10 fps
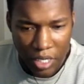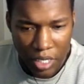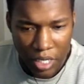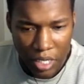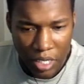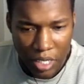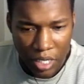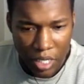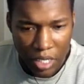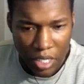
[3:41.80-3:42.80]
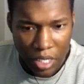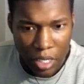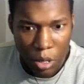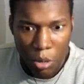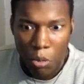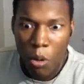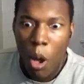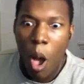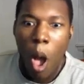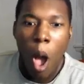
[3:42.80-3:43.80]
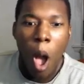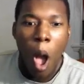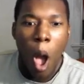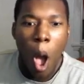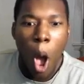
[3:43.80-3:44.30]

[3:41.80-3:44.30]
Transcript: (no one is talking)